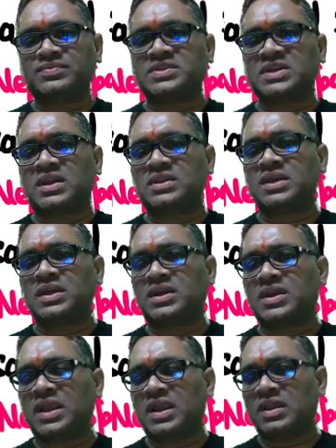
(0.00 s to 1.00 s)
which are the
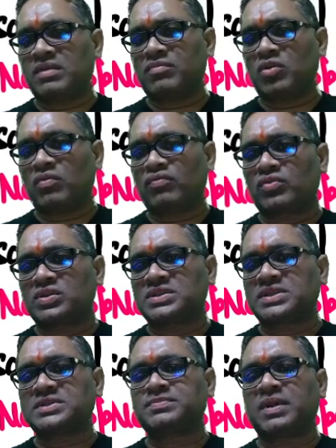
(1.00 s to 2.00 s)
green
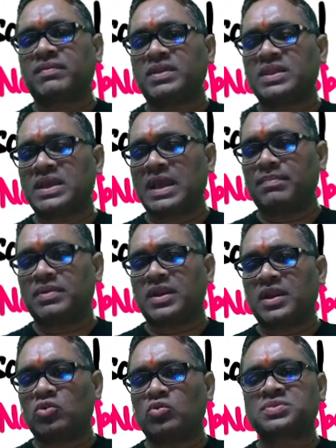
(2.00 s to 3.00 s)
immunofluorescence between the
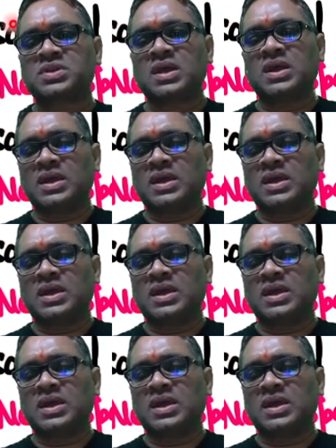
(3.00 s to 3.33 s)
capillary loops.